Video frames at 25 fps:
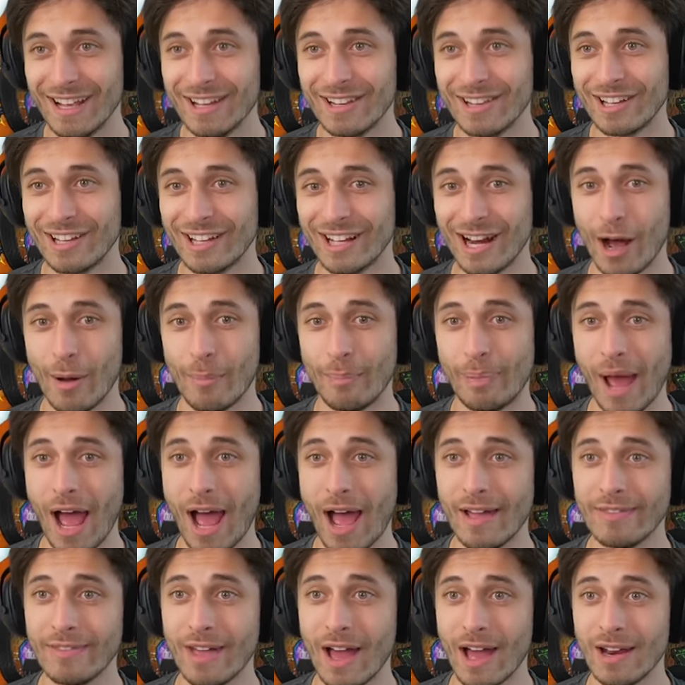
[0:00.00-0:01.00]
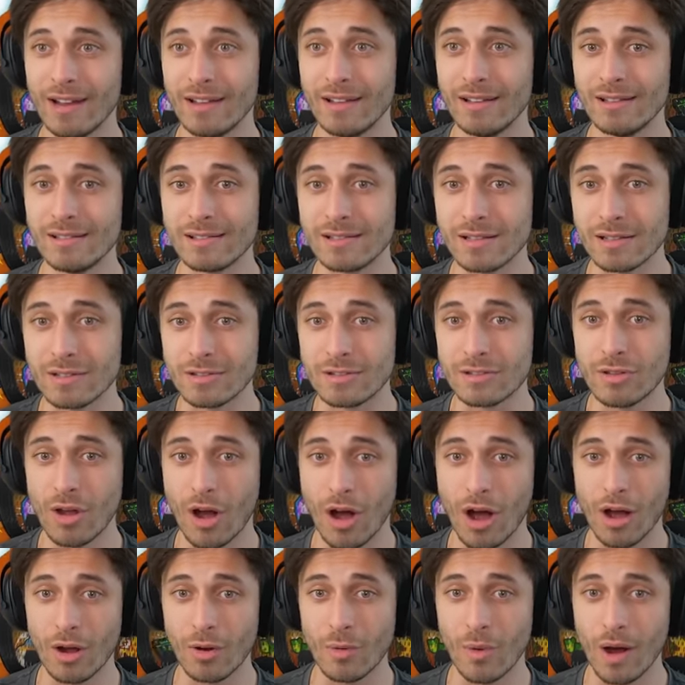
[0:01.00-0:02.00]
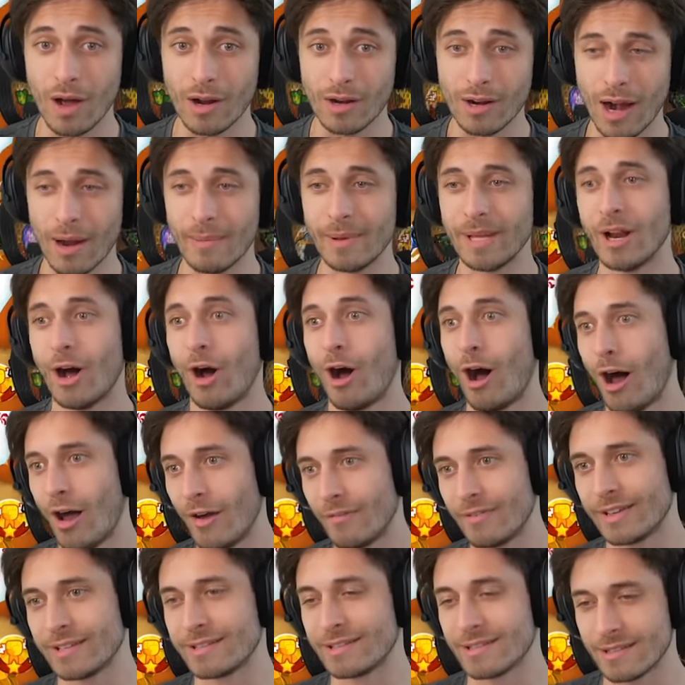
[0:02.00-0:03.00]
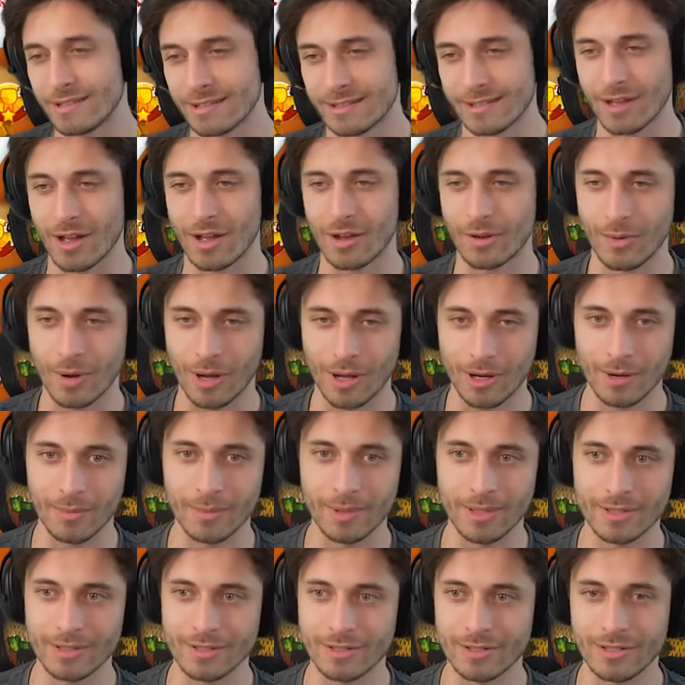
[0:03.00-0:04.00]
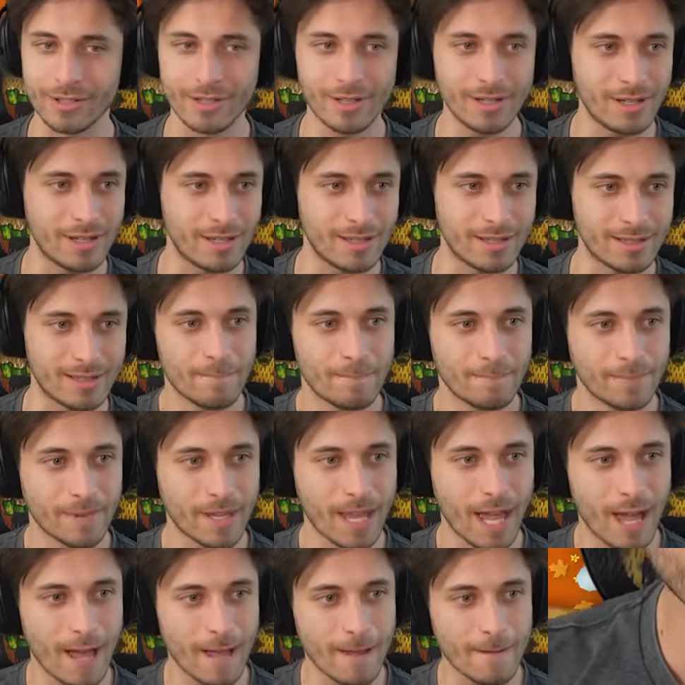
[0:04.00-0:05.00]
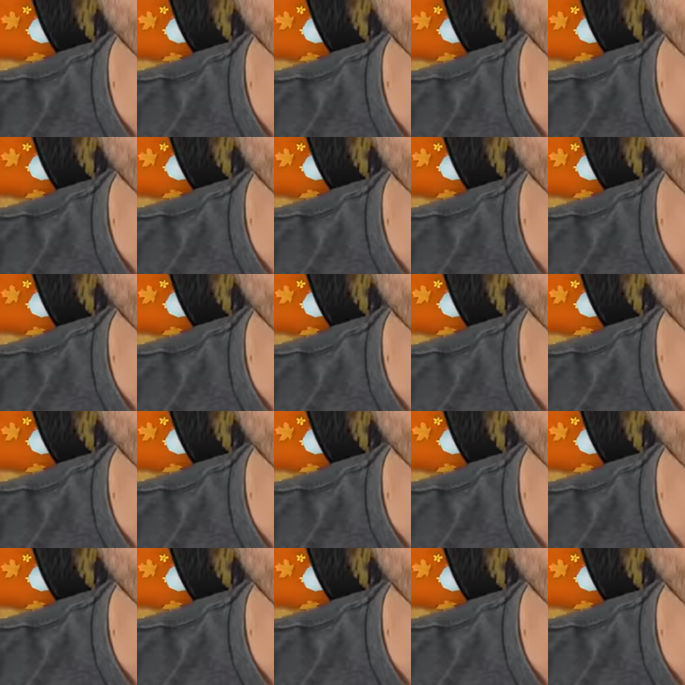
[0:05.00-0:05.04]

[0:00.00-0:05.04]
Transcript: Look at how bad that is. It's dog water. I mean, obviously it's dog water, but geez. Okay,